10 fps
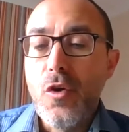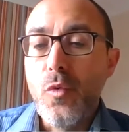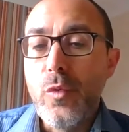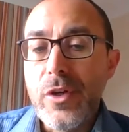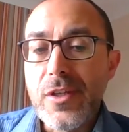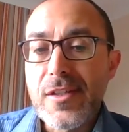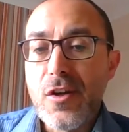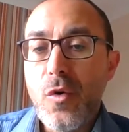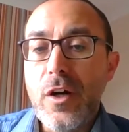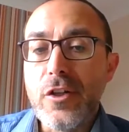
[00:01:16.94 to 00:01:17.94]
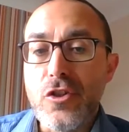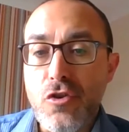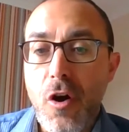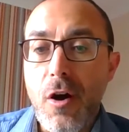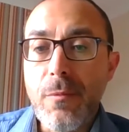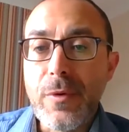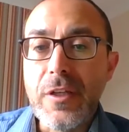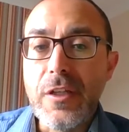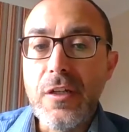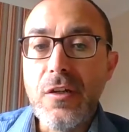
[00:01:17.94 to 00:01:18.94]
we saw a drop
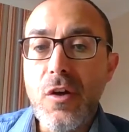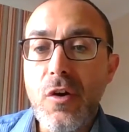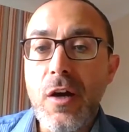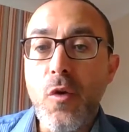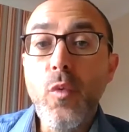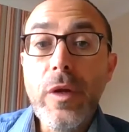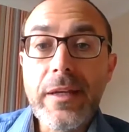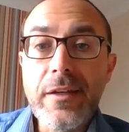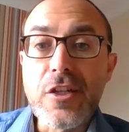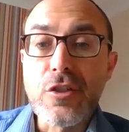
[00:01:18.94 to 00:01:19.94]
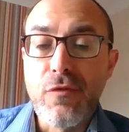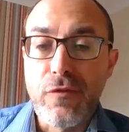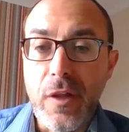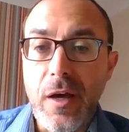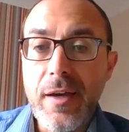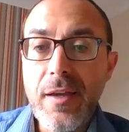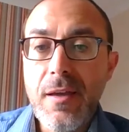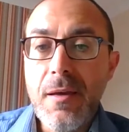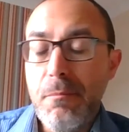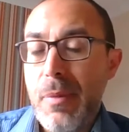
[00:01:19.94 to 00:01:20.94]
in willingness to fly
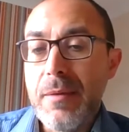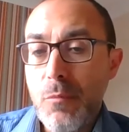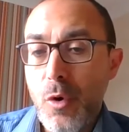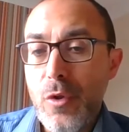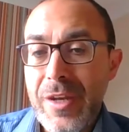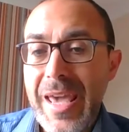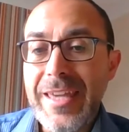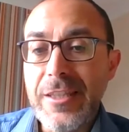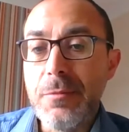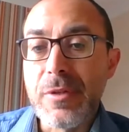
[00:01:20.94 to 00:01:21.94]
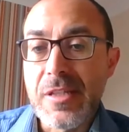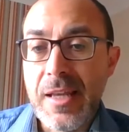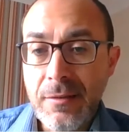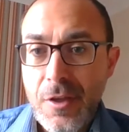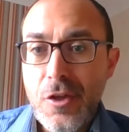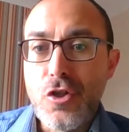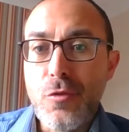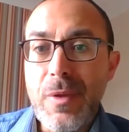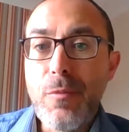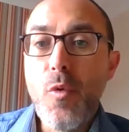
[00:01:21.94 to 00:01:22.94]
by more than 80%. So
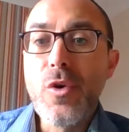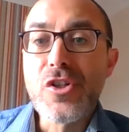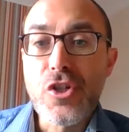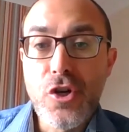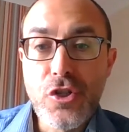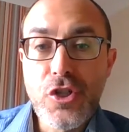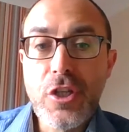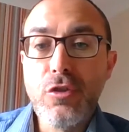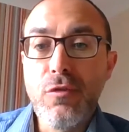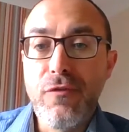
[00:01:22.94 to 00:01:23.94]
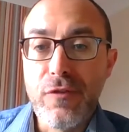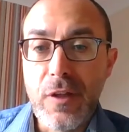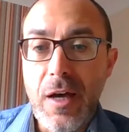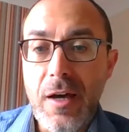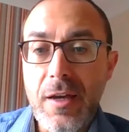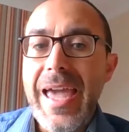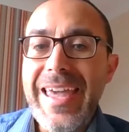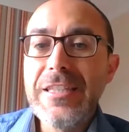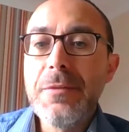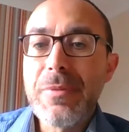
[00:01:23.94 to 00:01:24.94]
people were searching to fly
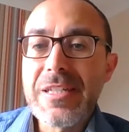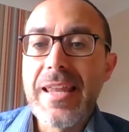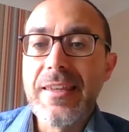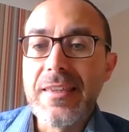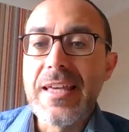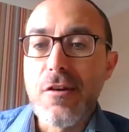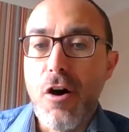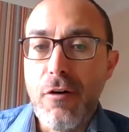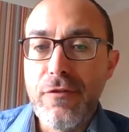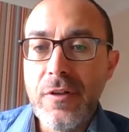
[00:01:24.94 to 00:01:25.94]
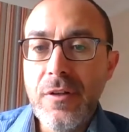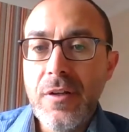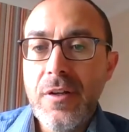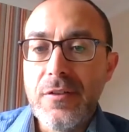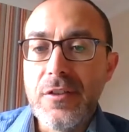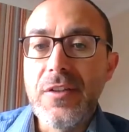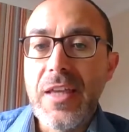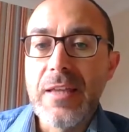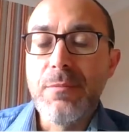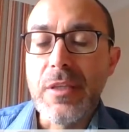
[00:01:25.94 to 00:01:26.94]
80% less often than they
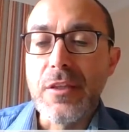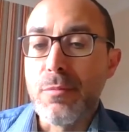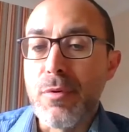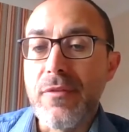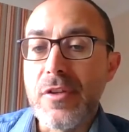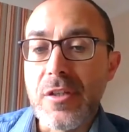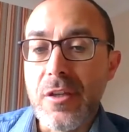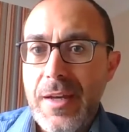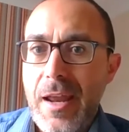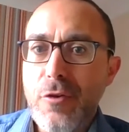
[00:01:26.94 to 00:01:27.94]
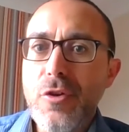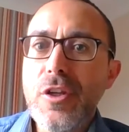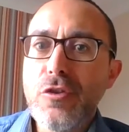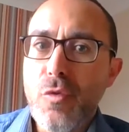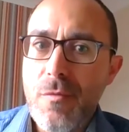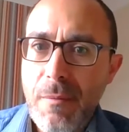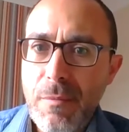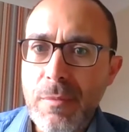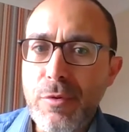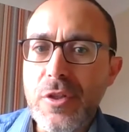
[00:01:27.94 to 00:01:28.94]
had been the previous year. Now you need to
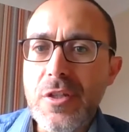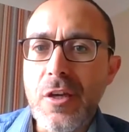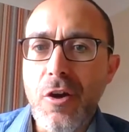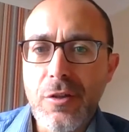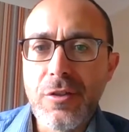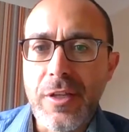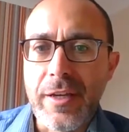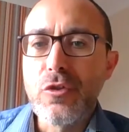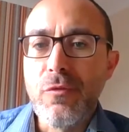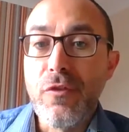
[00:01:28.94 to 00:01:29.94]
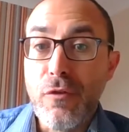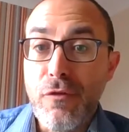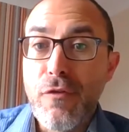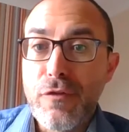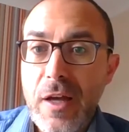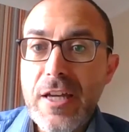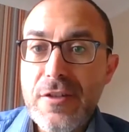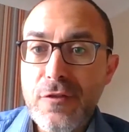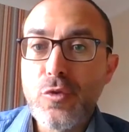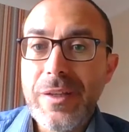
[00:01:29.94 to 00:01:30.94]
remember, put this in context, for flights
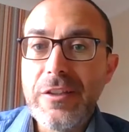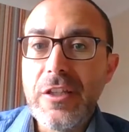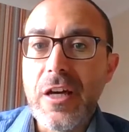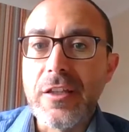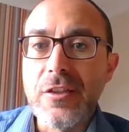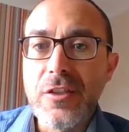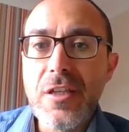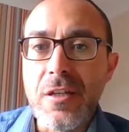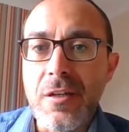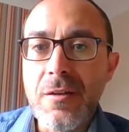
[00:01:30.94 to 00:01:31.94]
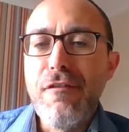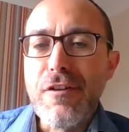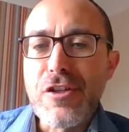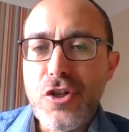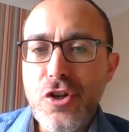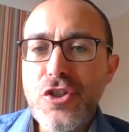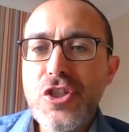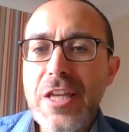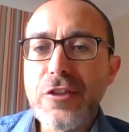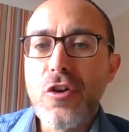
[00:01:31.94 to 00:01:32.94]
for 2019,
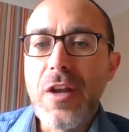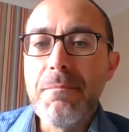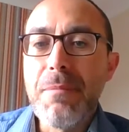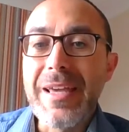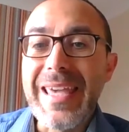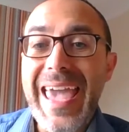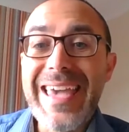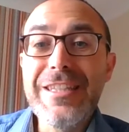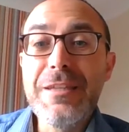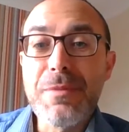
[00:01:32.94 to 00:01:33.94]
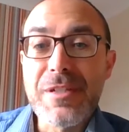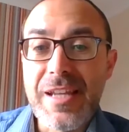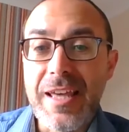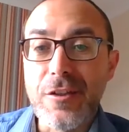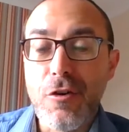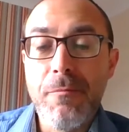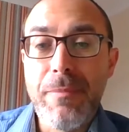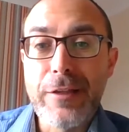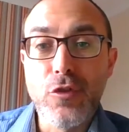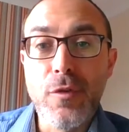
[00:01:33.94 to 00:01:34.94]
searches had gone up by 80%
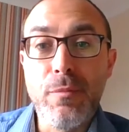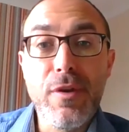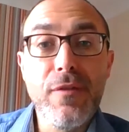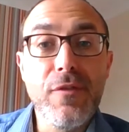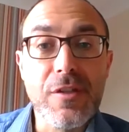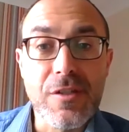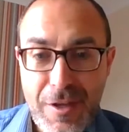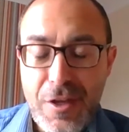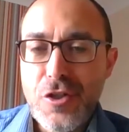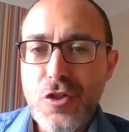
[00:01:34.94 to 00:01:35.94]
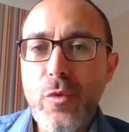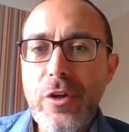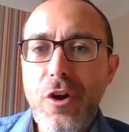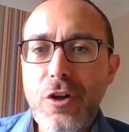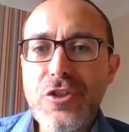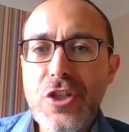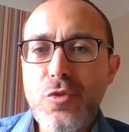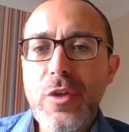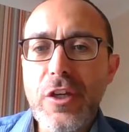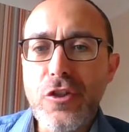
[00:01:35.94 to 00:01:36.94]
compared to the previous year. So we're not just
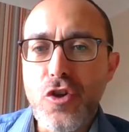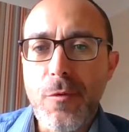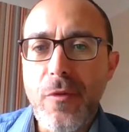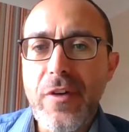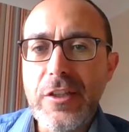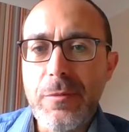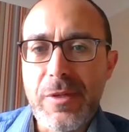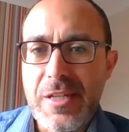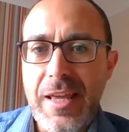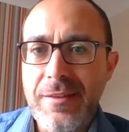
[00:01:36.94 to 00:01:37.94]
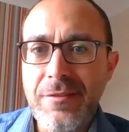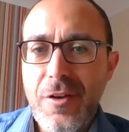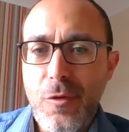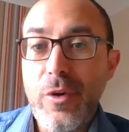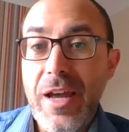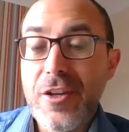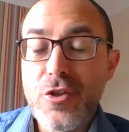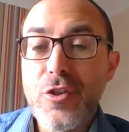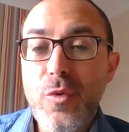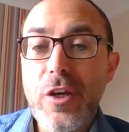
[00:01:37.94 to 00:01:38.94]
doing a drop of 80%, we're
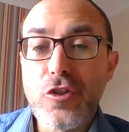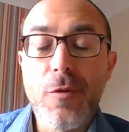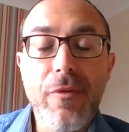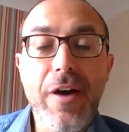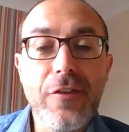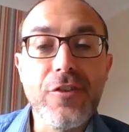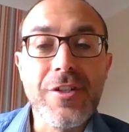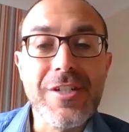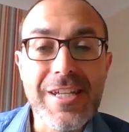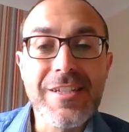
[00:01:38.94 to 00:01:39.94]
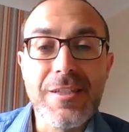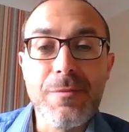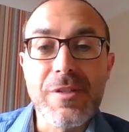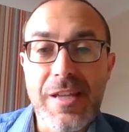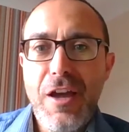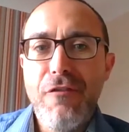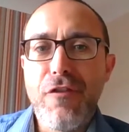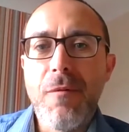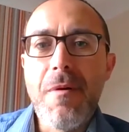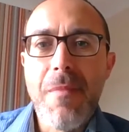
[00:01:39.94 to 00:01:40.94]
actually doing a drop of 160%.
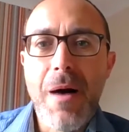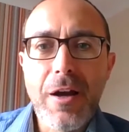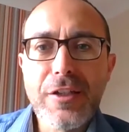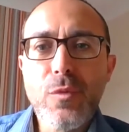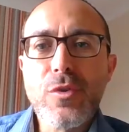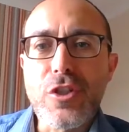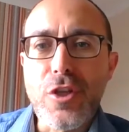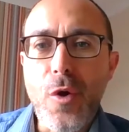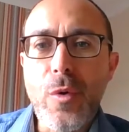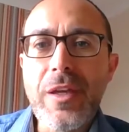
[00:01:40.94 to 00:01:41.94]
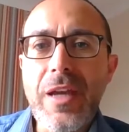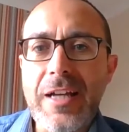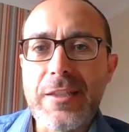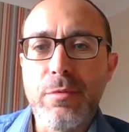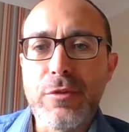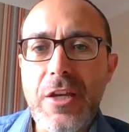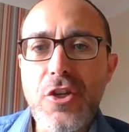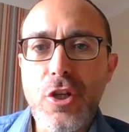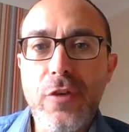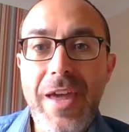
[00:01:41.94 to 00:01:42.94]
From a market that was growing at a
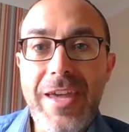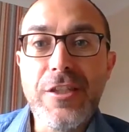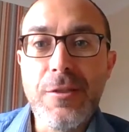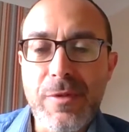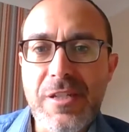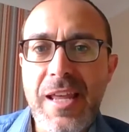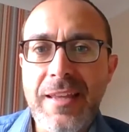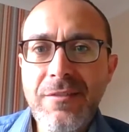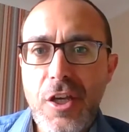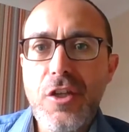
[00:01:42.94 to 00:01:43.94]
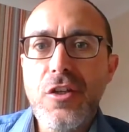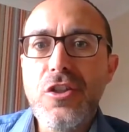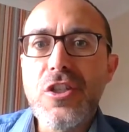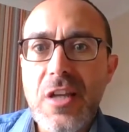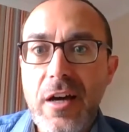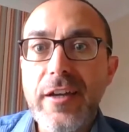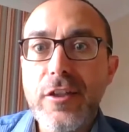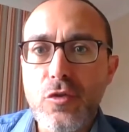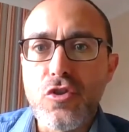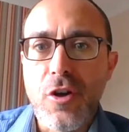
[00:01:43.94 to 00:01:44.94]
potential of 80% in desire
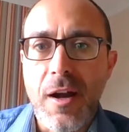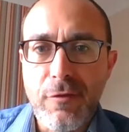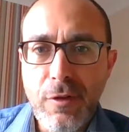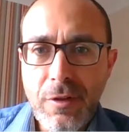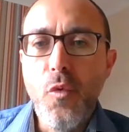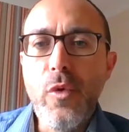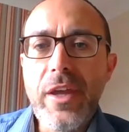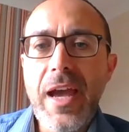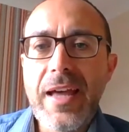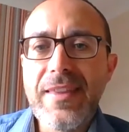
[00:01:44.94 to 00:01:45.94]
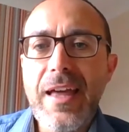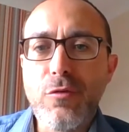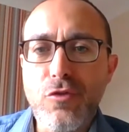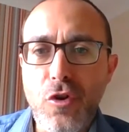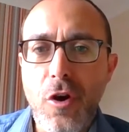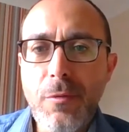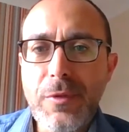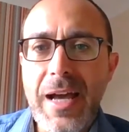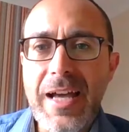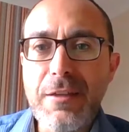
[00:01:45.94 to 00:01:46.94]
to travel, we had now
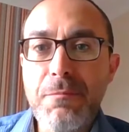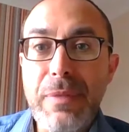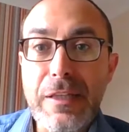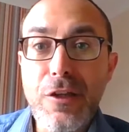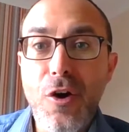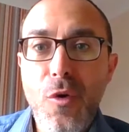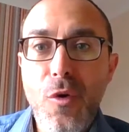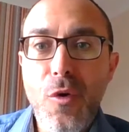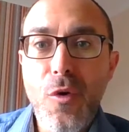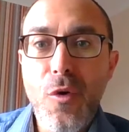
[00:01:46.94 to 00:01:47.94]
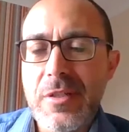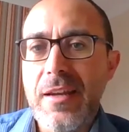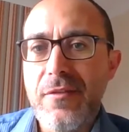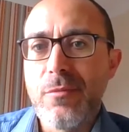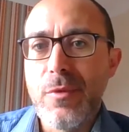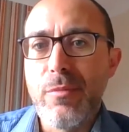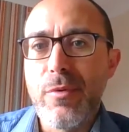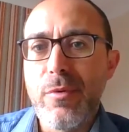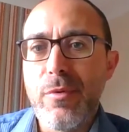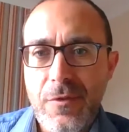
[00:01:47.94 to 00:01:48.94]
dropped at below 80% from the
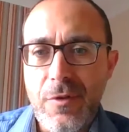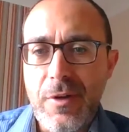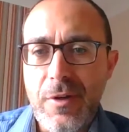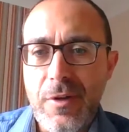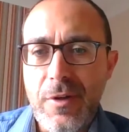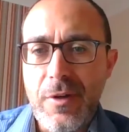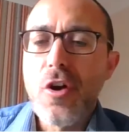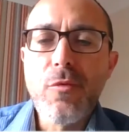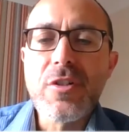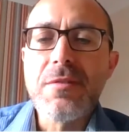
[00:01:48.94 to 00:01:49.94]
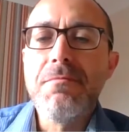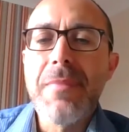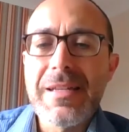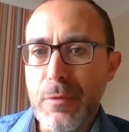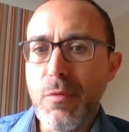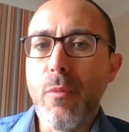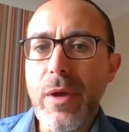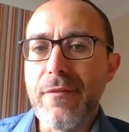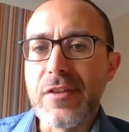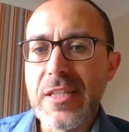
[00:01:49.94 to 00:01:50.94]
previous year, right? So the drop was massive. What we
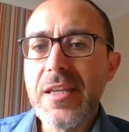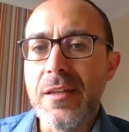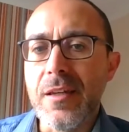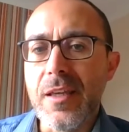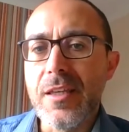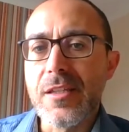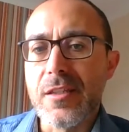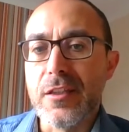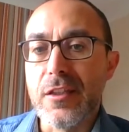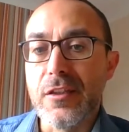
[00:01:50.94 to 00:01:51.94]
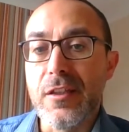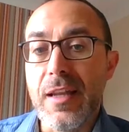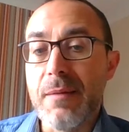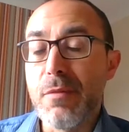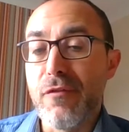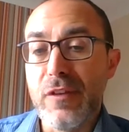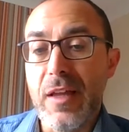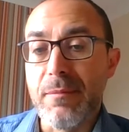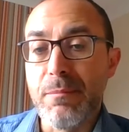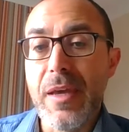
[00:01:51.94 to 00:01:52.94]
have seen is that the number of
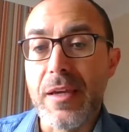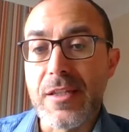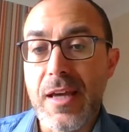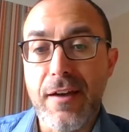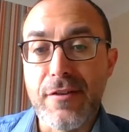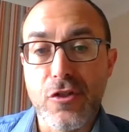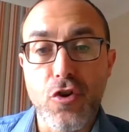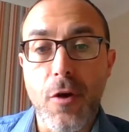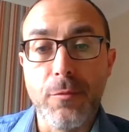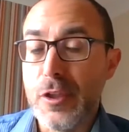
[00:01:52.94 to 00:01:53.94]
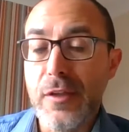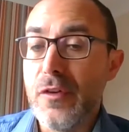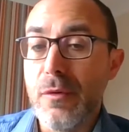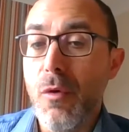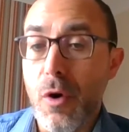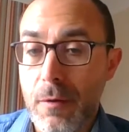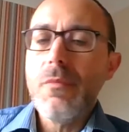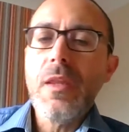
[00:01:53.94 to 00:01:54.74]
flight picks has dropped even more.